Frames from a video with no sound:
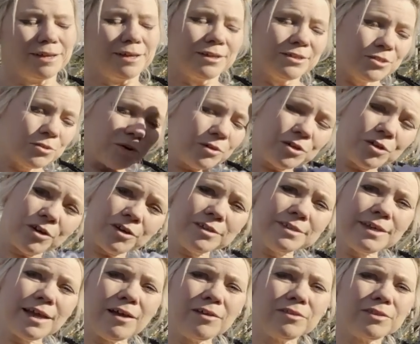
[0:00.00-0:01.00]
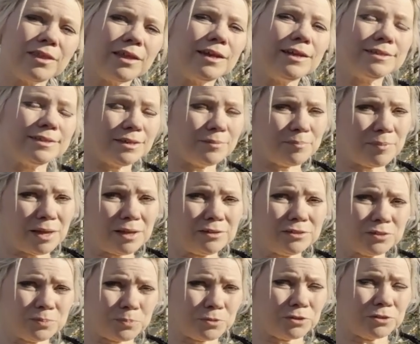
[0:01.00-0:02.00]
So it turns out that it's a male
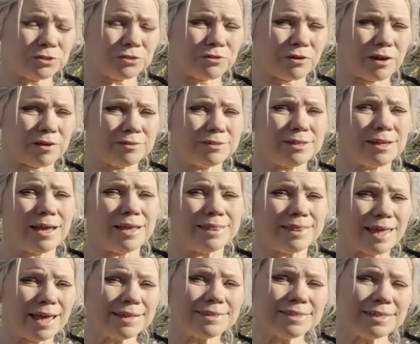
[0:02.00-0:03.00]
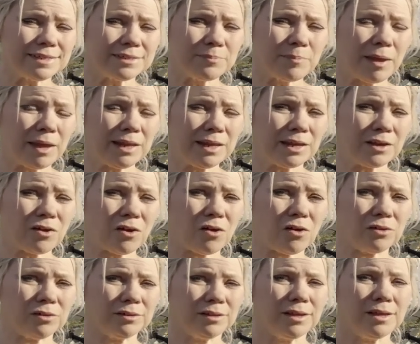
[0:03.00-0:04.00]
spruce grouse, and that's his mating call.